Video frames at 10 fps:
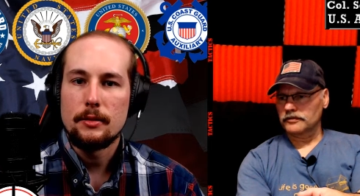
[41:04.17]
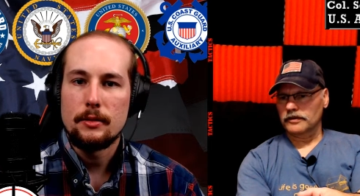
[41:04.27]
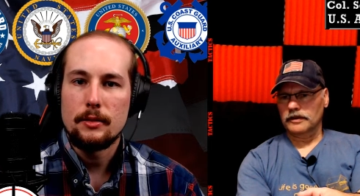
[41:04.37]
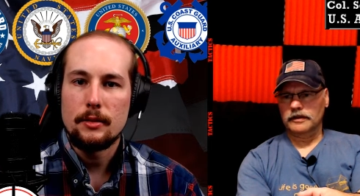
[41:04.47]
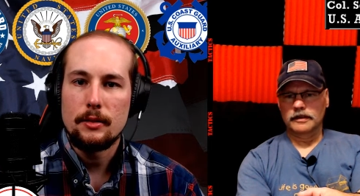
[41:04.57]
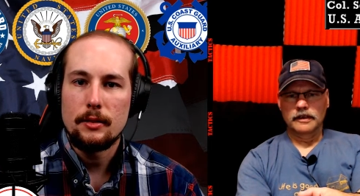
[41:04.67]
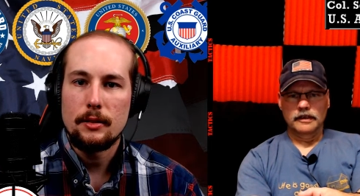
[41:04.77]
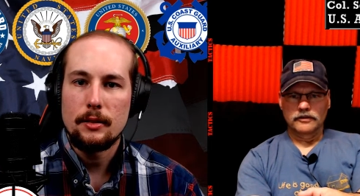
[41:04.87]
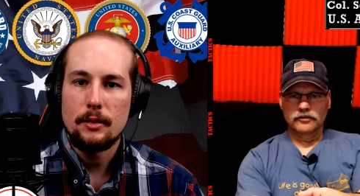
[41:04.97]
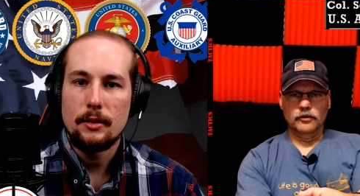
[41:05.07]
Speaker 1: uh,
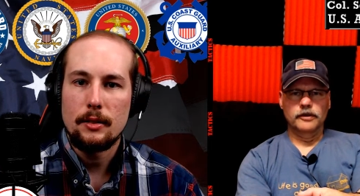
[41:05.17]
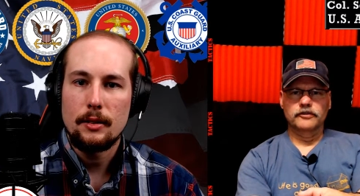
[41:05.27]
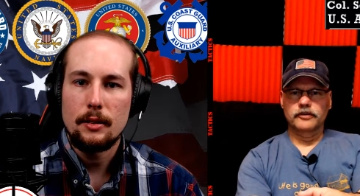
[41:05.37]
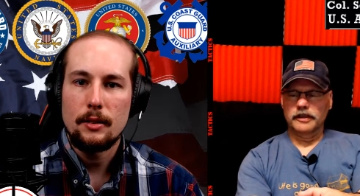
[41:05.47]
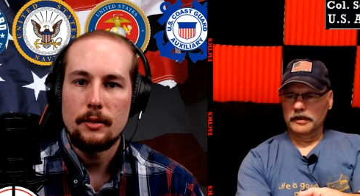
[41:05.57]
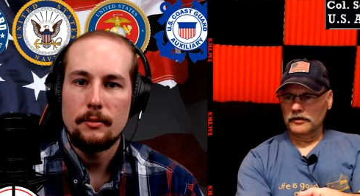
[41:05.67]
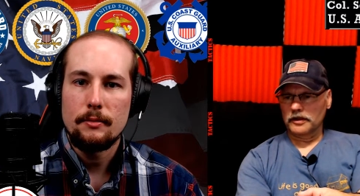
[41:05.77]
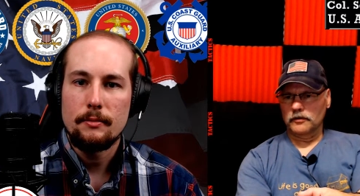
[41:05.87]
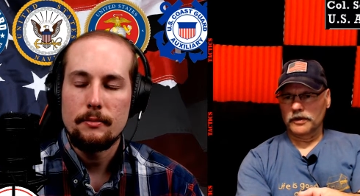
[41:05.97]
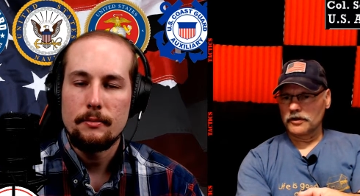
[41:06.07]
so is he, and, and
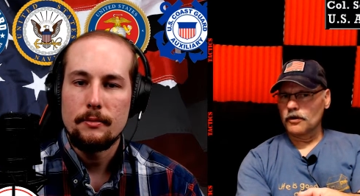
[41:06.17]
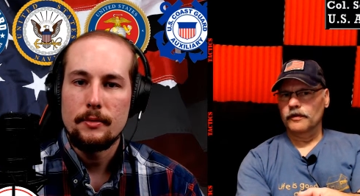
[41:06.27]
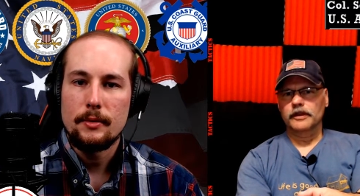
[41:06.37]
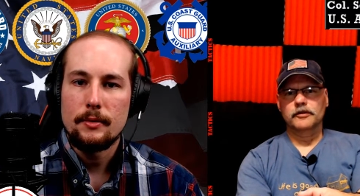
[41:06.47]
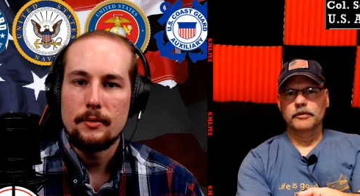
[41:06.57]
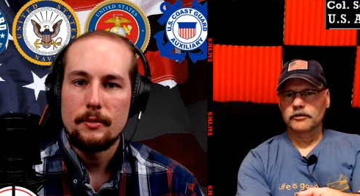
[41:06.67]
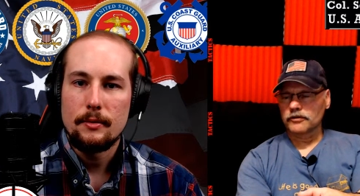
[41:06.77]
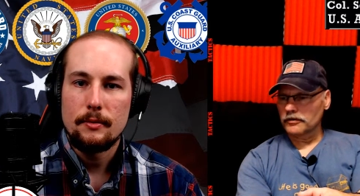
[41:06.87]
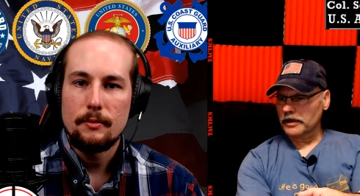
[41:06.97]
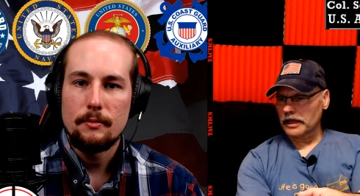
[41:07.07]
we know that to be true,
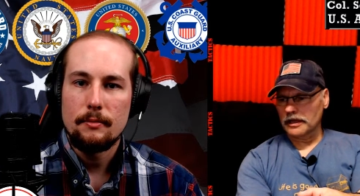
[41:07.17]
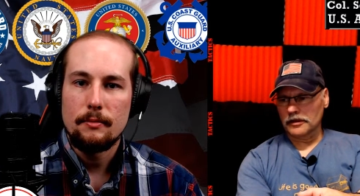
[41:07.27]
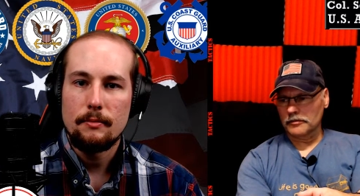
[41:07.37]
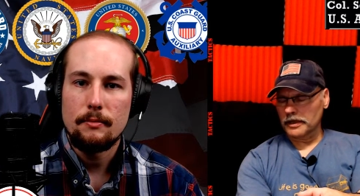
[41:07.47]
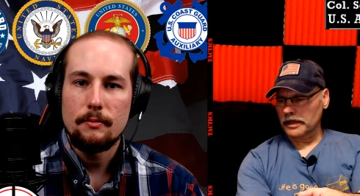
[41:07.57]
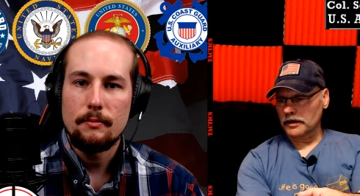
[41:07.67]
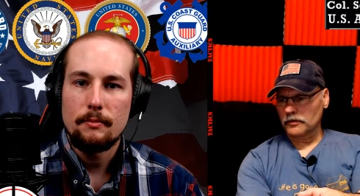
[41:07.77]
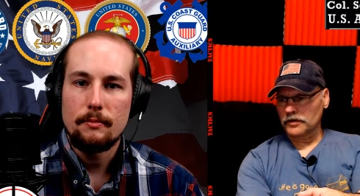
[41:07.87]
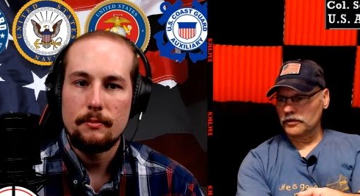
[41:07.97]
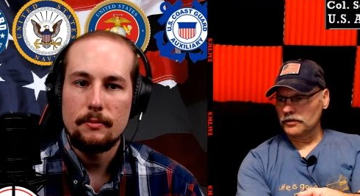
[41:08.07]
Caleb. And when
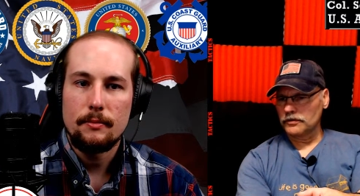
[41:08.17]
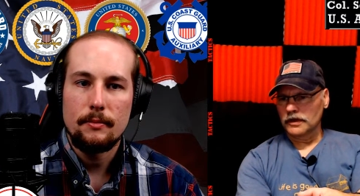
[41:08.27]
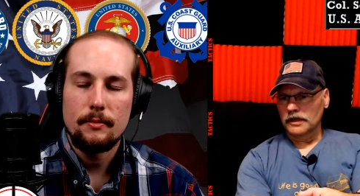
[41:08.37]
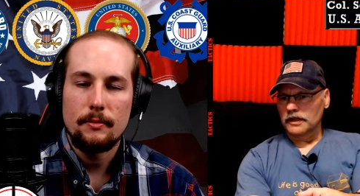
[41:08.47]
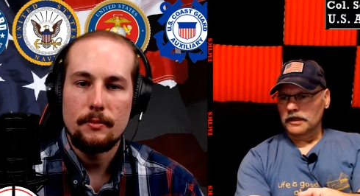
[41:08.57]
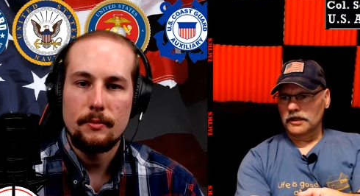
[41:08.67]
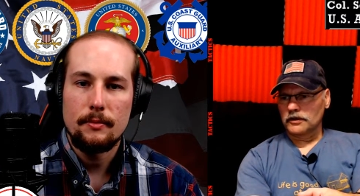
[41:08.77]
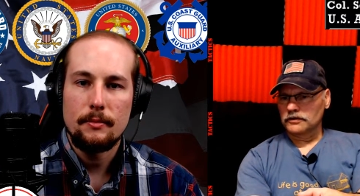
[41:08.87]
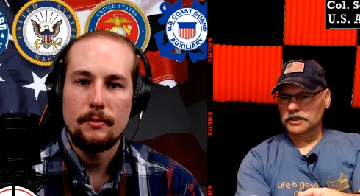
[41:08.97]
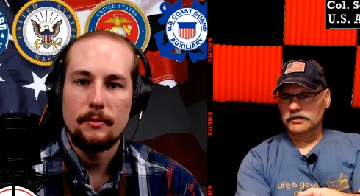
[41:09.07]
you you know,
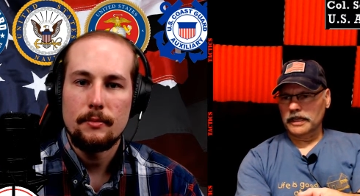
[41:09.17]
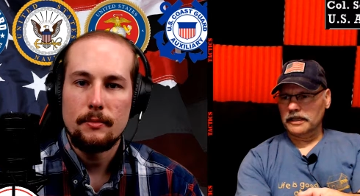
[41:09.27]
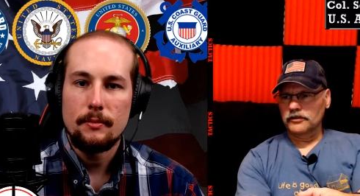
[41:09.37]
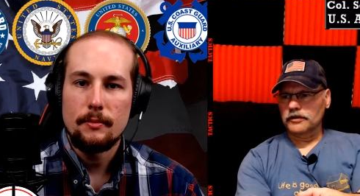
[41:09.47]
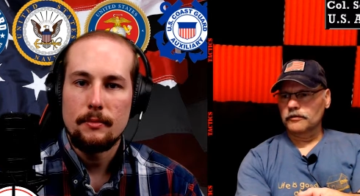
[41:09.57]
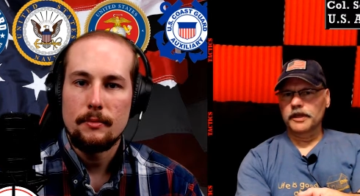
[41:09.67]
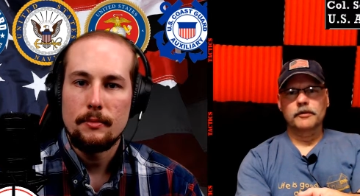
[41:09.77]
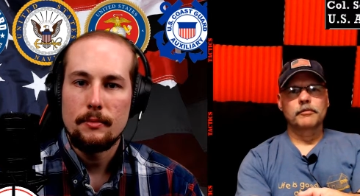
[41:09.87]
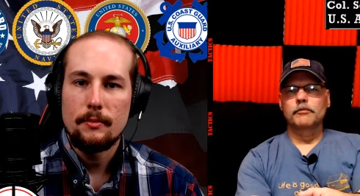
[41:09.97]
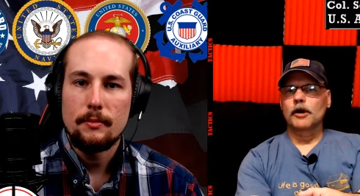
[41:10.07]
just like you could read a,
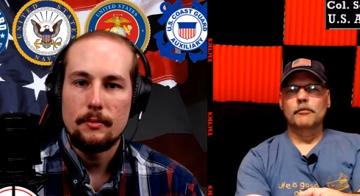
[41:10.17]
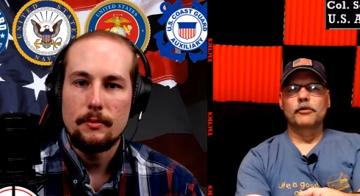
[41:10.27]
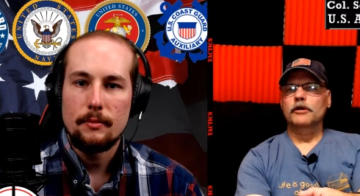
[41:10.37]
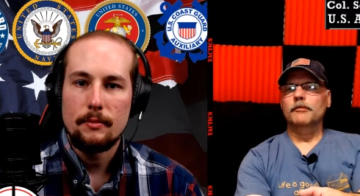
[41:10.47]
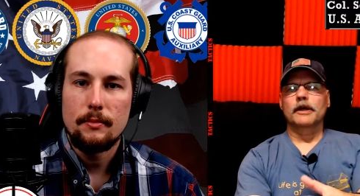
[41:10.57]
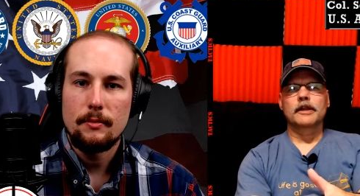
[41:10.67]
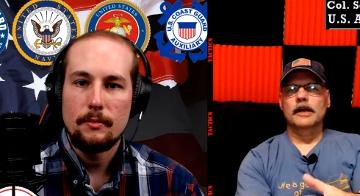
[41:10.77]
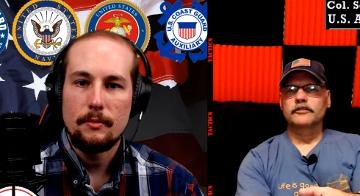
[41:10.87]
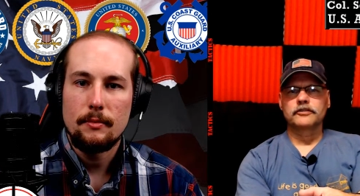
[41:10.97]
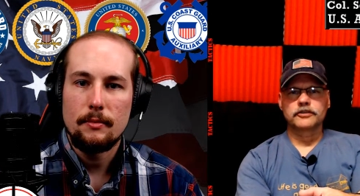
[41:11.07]
a book about
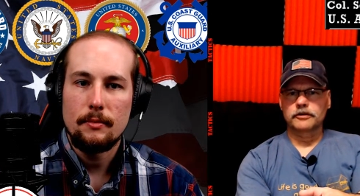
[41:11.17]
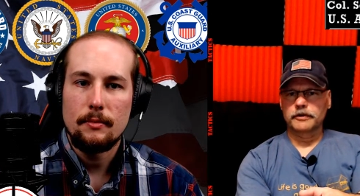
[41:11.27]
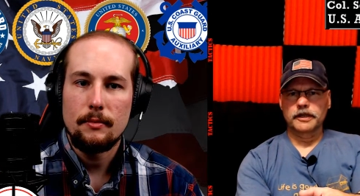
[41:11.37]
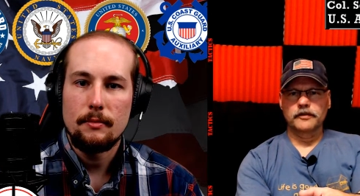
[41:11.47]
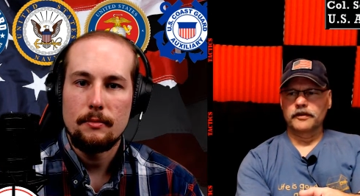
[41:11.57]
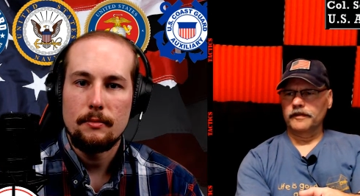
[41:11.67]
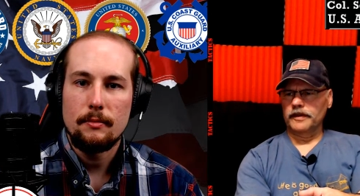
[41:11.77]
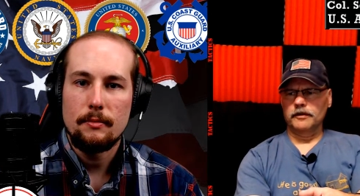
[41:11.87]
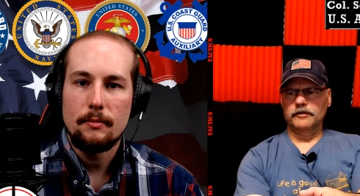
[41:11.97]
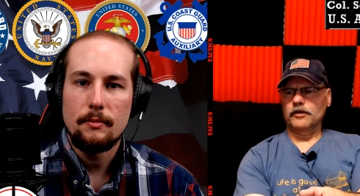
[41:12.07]
Nazi Germany and, and, they'll
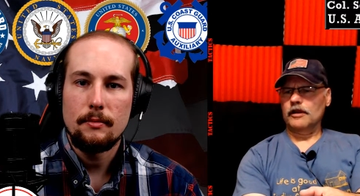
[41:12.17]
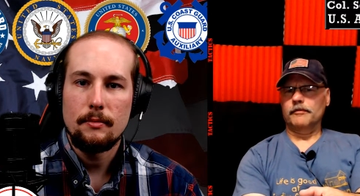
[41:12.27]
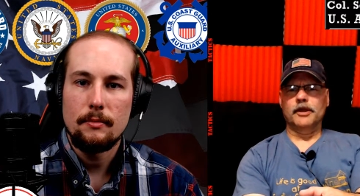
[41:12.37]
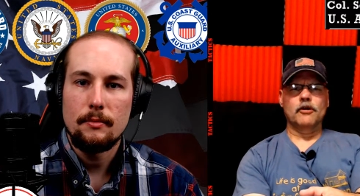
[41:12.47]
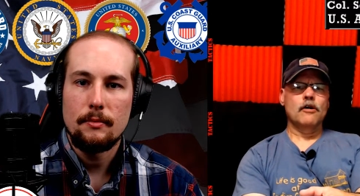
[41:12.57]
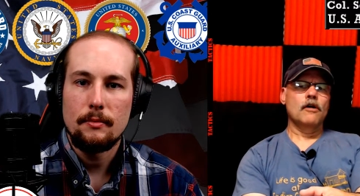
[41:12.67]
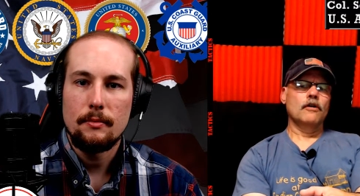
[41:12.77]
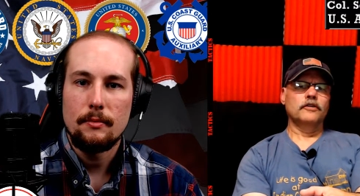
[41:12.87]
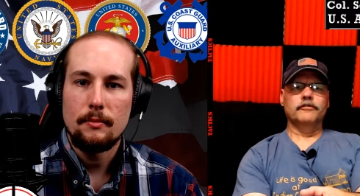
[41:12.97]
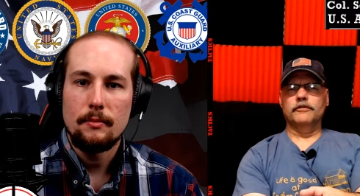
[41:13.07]
talk about all
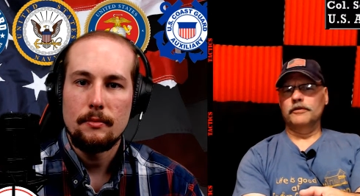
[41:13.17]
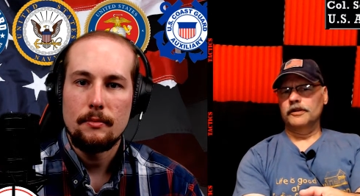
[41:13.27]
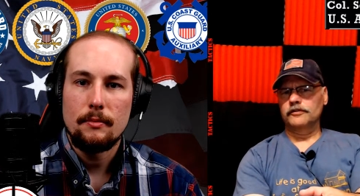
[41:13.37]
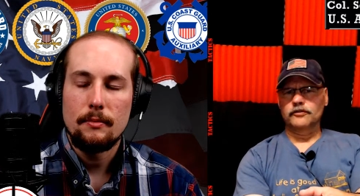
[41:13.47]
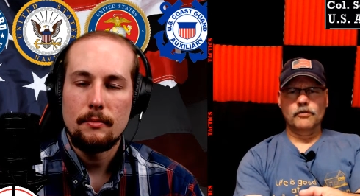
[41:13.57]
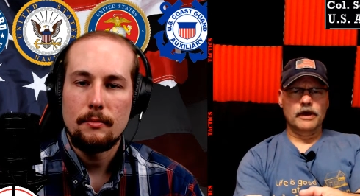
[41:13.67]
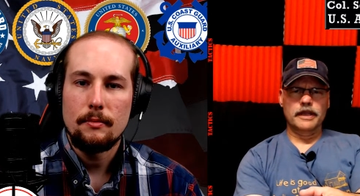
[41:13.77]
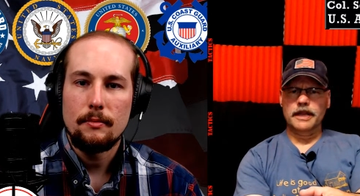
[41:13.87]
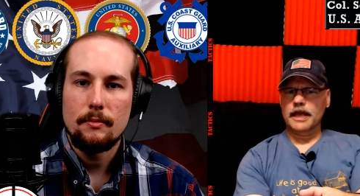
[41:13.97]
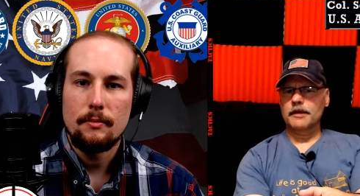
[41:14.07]
different reasons why it
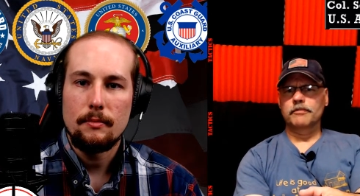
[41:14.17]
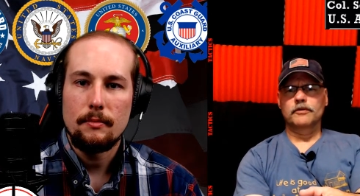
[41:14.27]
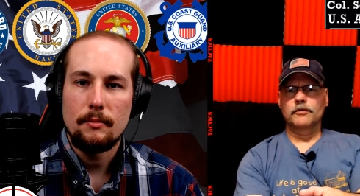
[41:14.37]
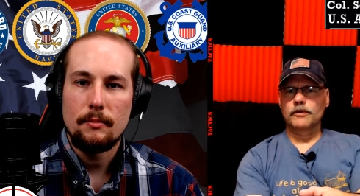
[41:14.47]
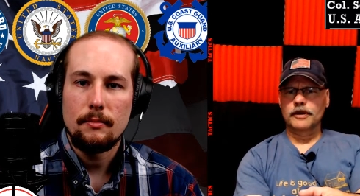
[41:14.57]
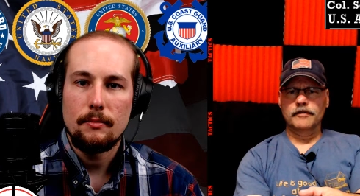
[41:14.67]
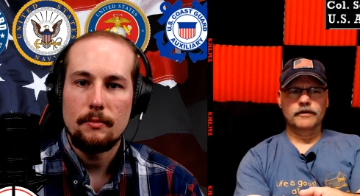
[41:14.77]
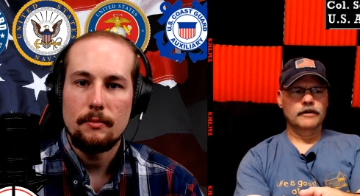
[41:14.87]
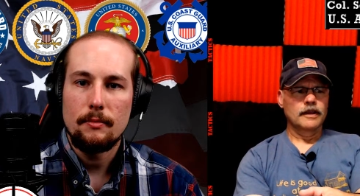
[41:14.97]
happened or whatever.